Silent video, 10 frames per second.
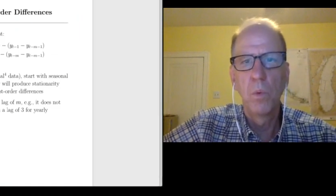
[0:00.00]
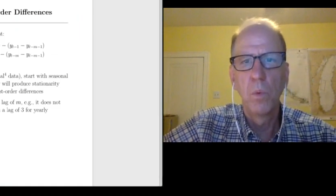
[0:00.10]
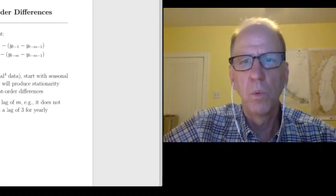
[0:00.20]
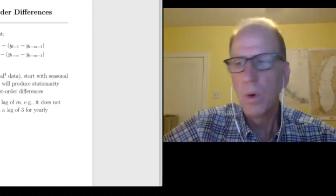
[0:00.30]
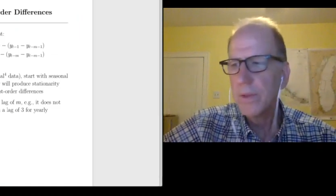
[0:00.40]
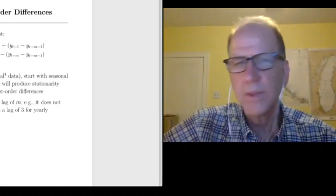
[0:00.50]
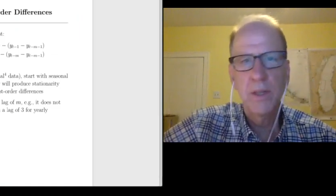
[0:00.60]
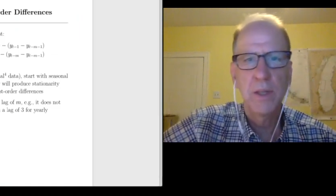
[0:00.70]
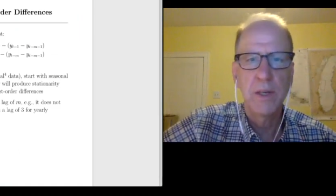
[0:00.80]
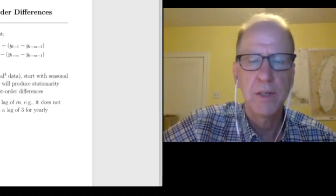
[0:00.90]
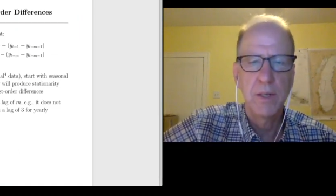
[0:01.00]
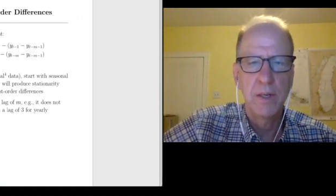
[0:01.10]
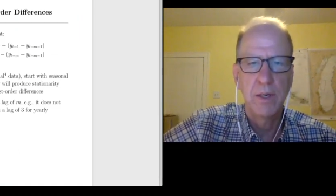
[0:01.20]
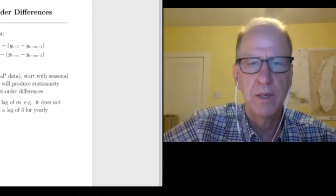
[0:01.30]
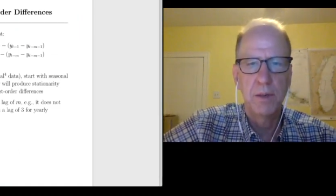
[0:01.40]
One thing that
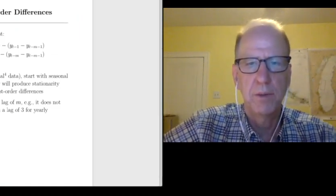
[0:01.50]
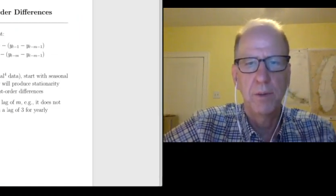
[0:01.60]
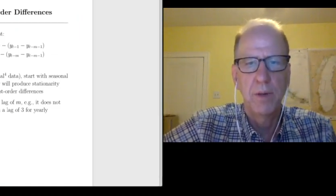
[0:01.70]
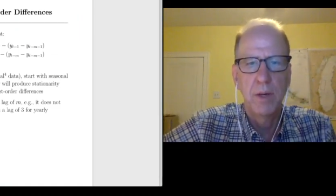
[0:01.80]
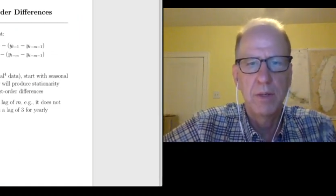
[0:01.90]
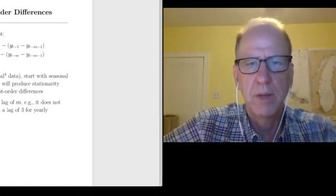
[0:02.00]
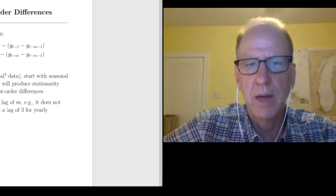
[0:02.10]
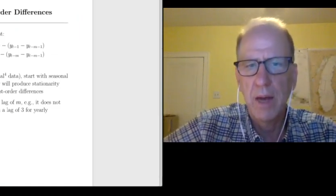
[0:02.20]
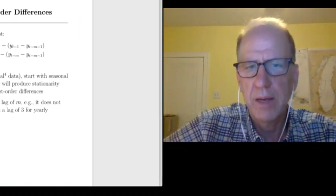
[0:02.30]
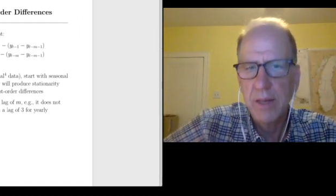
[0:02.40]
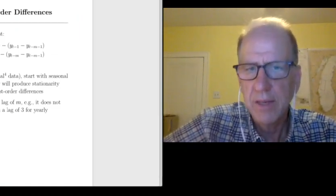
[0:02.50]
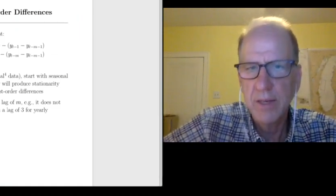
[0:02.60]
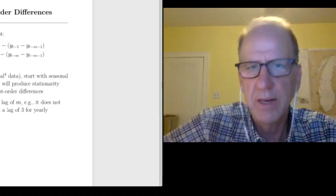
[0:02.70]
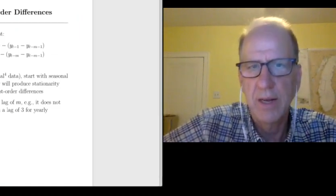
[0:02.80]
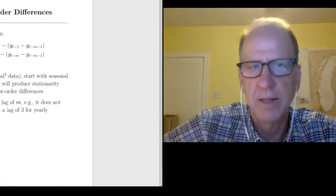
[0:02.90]
I
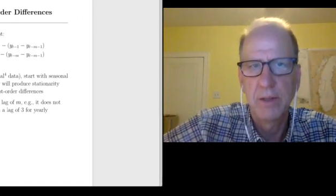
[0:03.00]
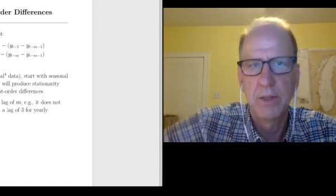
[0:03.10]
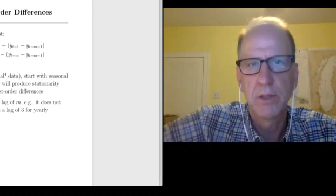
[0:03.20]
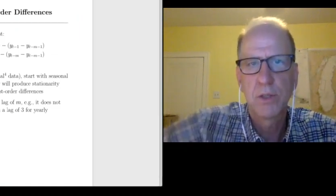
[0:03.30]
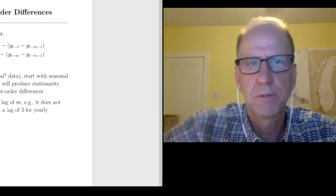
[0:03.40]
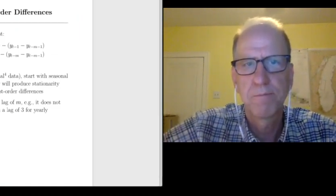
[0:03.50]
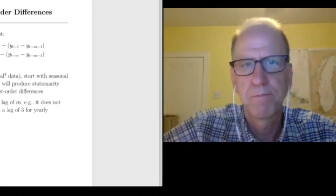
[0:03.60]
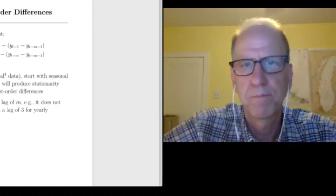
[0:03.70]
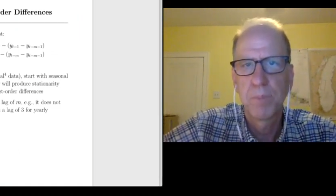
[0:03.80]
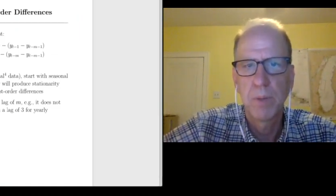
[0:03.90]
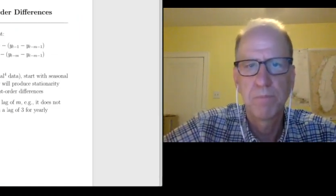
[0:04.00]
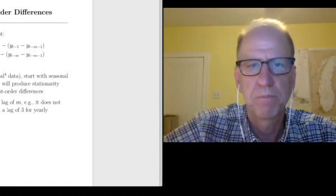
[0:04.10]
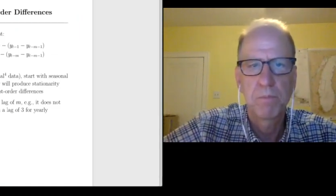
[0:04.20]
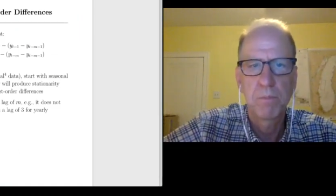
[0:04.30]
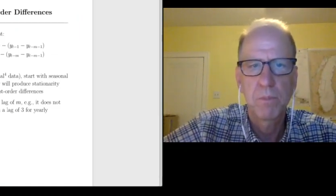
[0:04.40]
hinted at in this, but
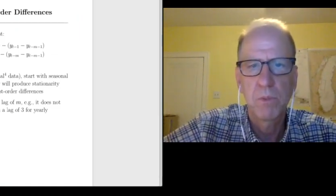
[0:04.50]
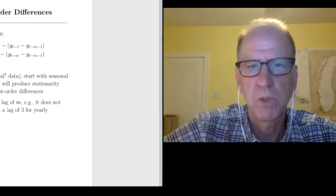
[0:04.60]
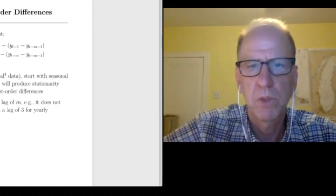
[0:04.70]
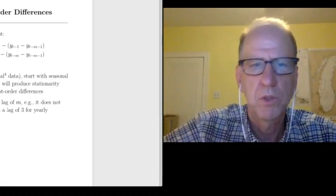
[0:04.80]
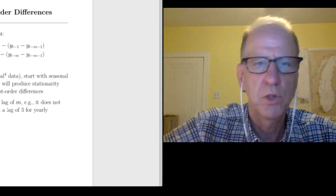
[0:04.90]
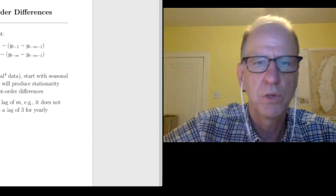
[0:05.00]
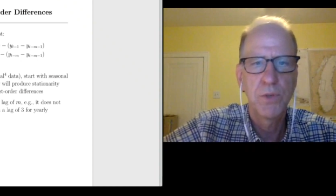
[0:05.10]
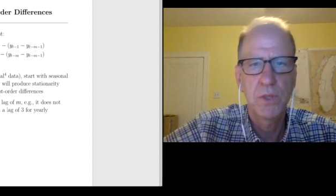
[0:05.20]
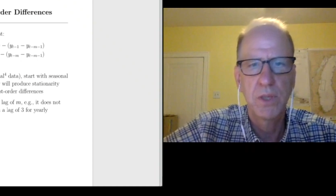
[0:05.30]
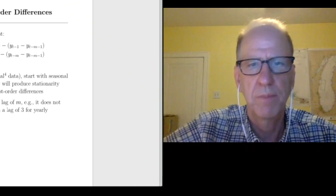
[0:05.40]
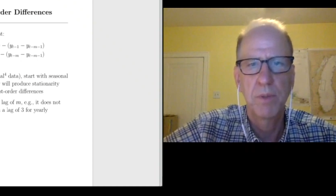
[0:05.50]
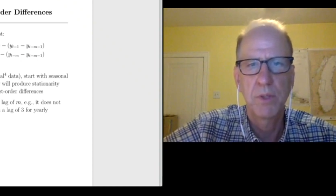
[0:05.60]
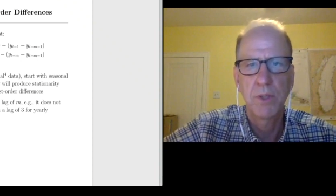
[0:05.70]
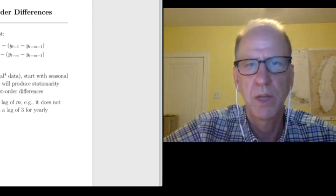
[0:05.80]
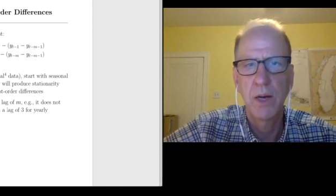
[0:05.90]
this deserves a separate
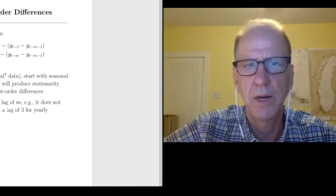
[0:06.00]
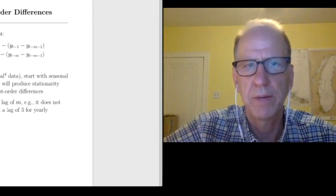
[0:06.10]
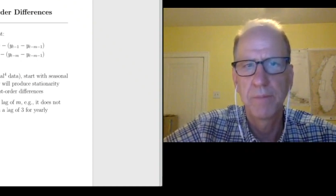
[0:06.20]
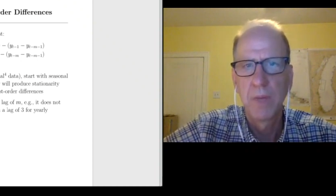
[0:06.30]
slide,